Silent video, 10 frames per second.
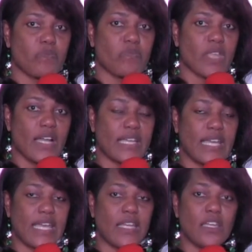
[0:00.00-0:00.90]

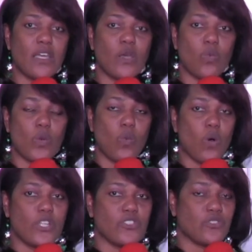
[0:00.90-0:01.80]
Again, we
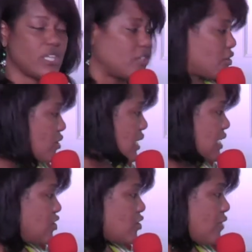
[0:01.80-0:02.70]
want to either
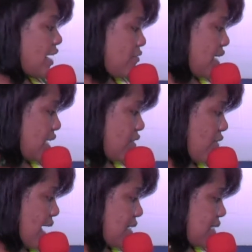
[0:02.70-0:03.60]
integrate reading and
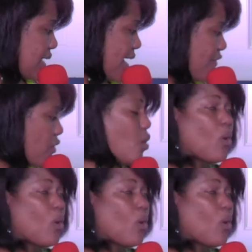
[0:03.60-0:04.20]
writing together,